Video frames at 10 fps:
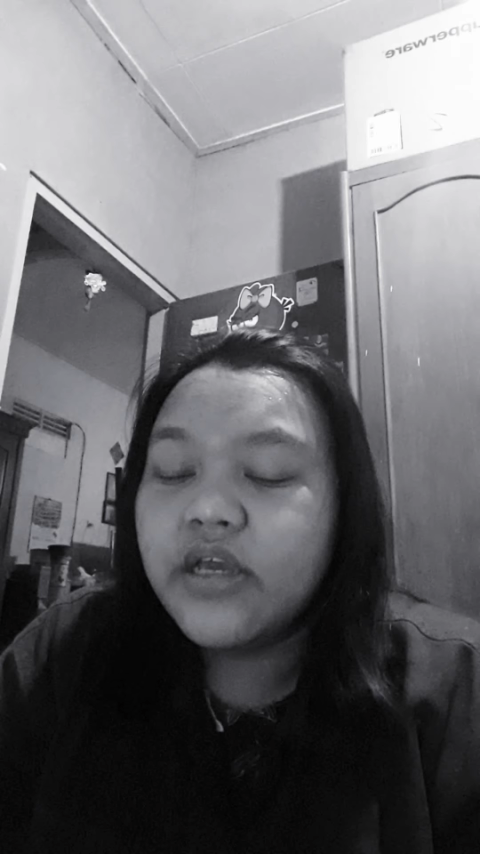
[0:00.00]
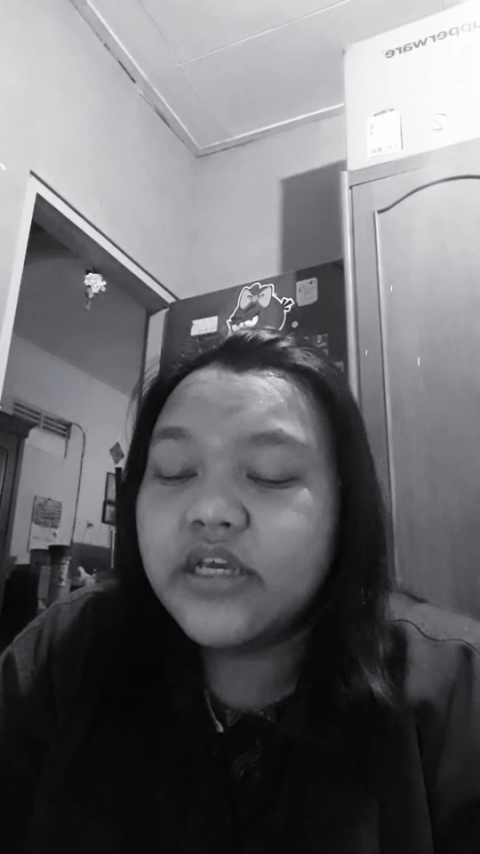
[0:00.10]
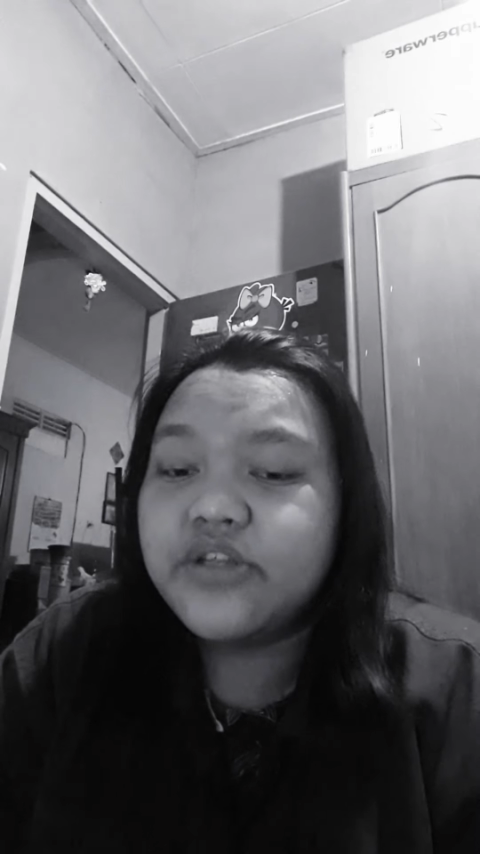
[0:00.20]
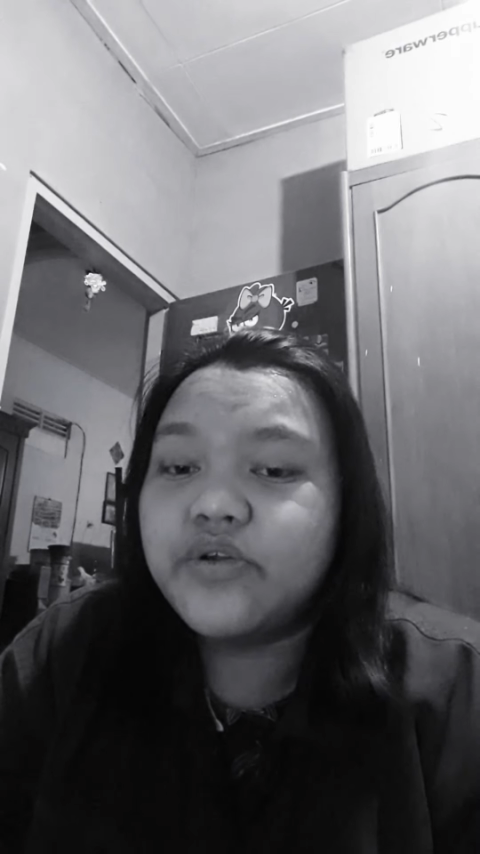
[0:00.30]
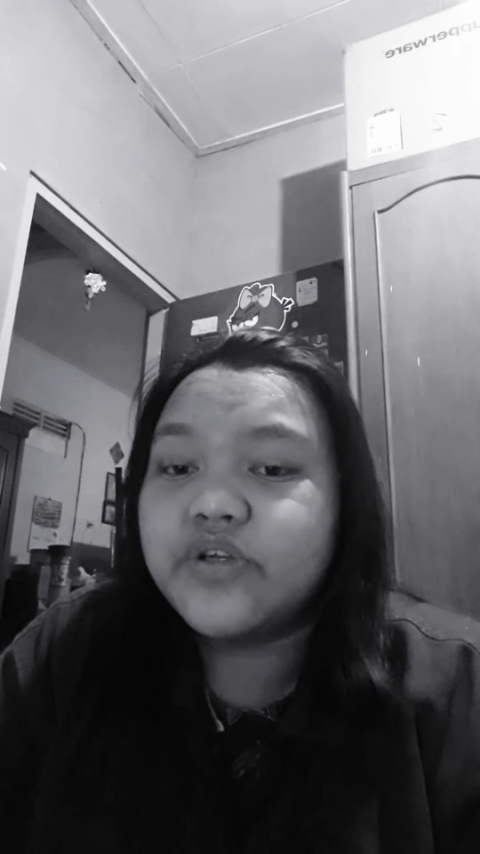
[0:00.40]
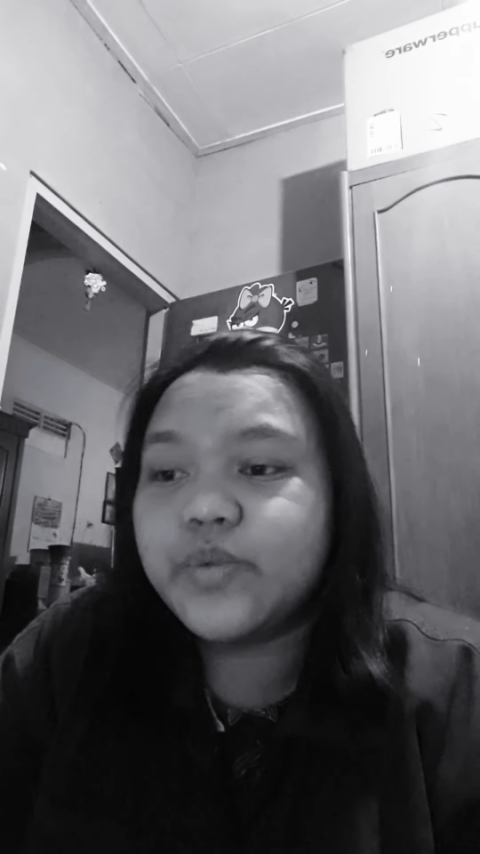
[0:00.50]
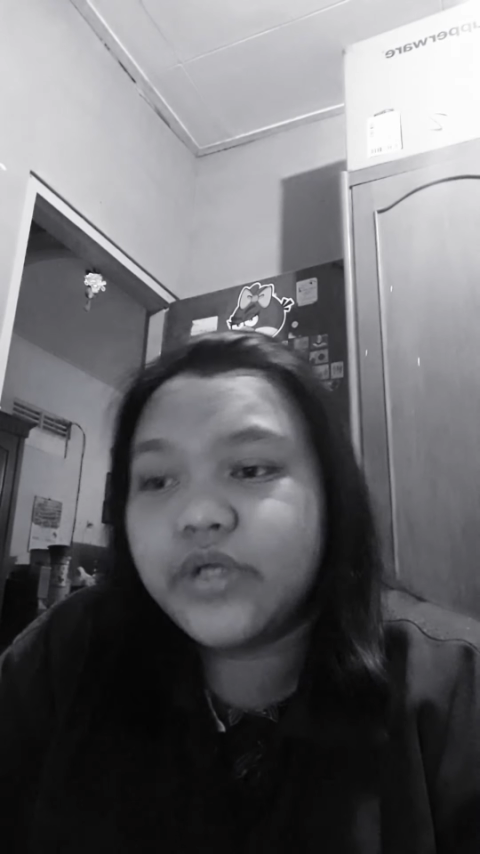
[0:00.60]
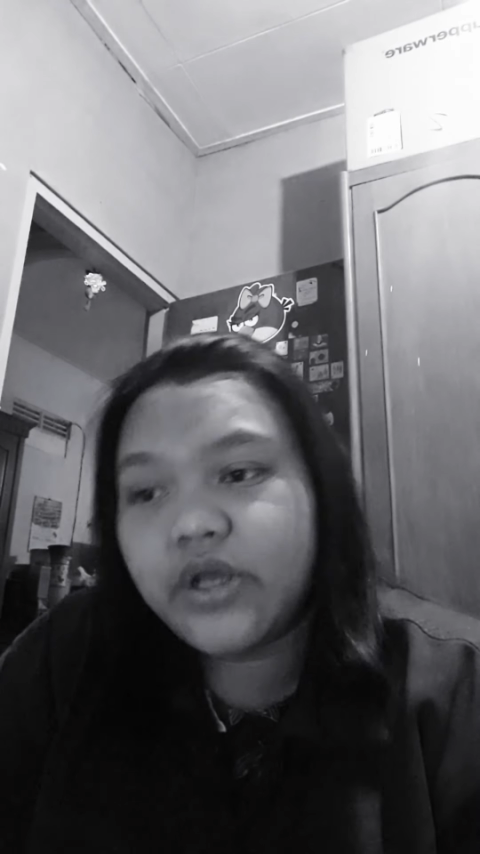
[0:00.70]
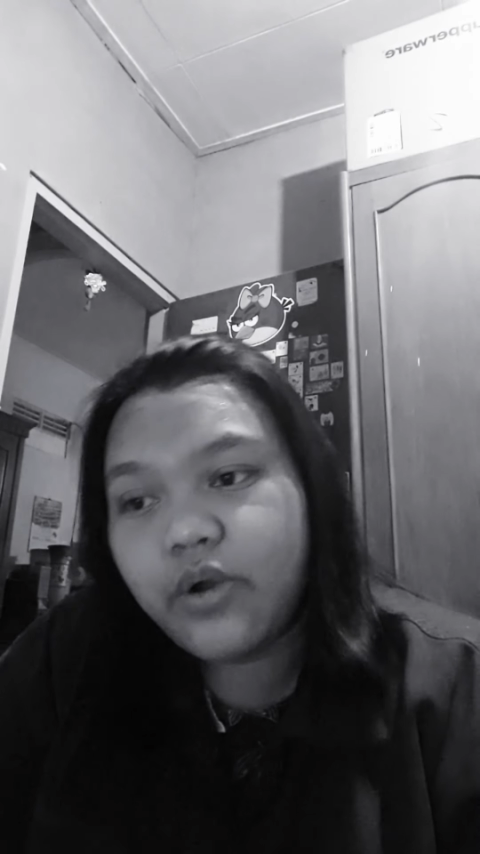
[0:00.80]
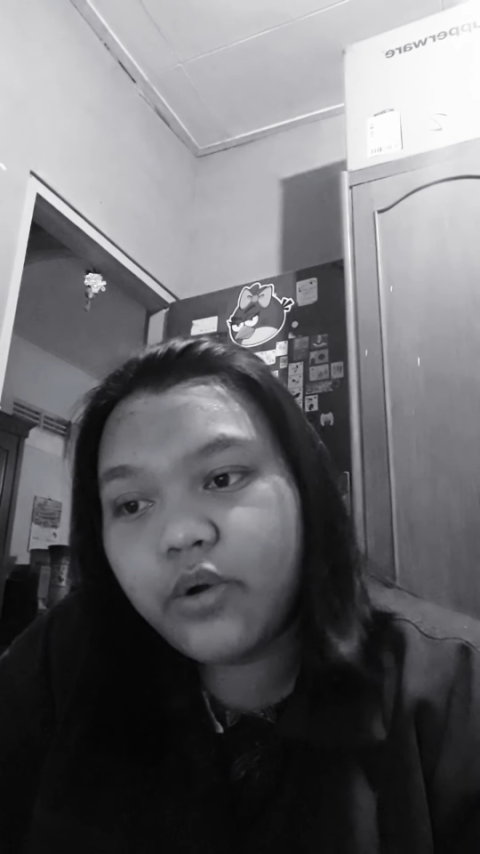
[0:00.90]
in your
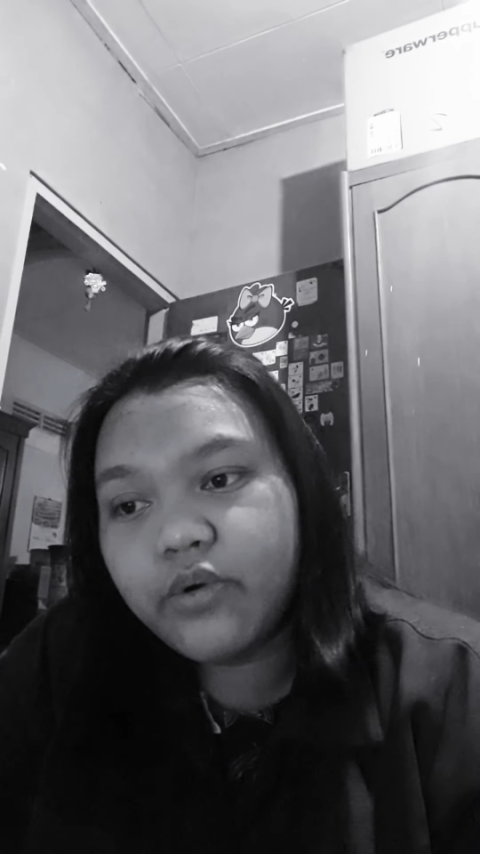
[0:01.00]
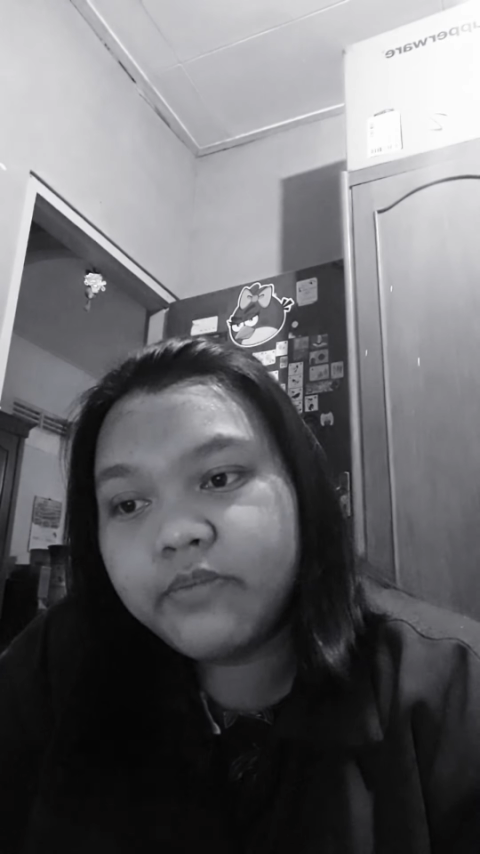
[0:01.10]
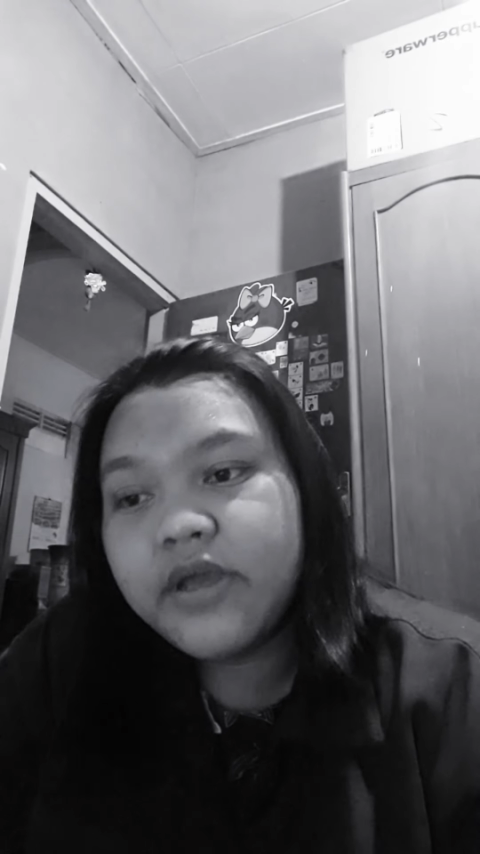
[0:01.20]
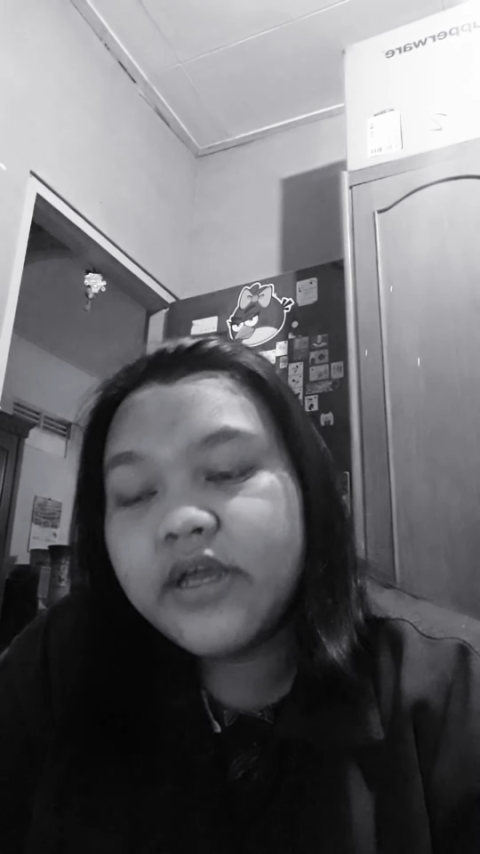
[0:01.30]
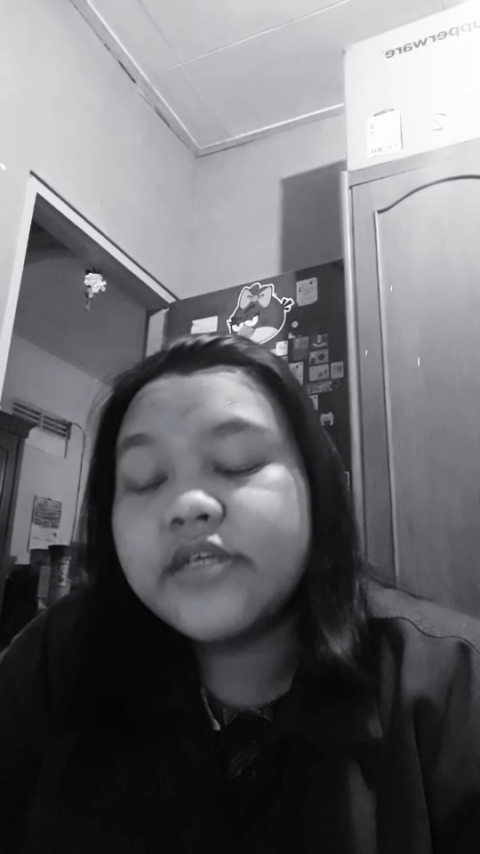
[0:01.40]
sweet home,